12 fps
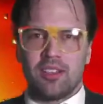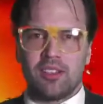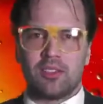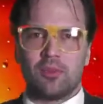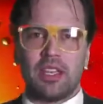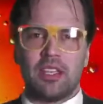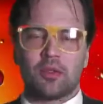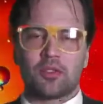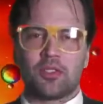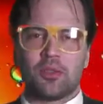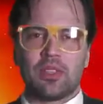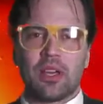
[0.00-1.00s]
Tomato
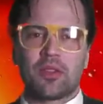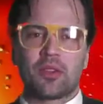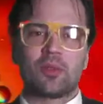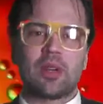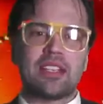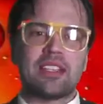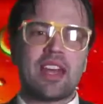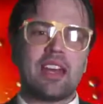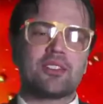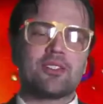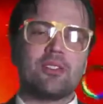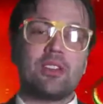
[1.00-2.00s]
soup. Now the correct
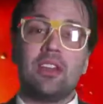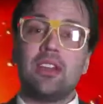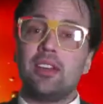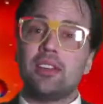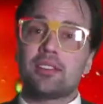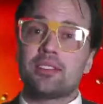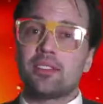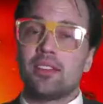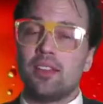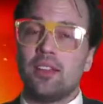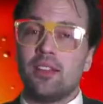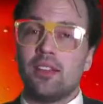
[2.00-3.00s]
answer is
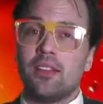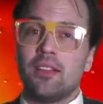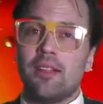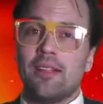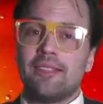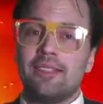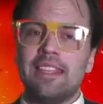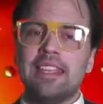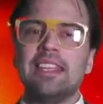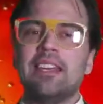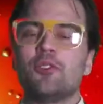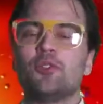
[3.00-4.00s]

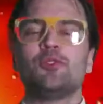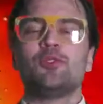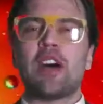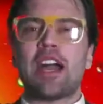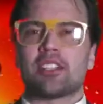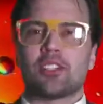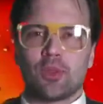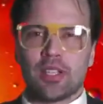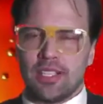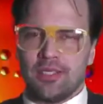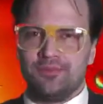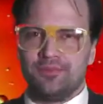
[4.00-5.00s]
the factory.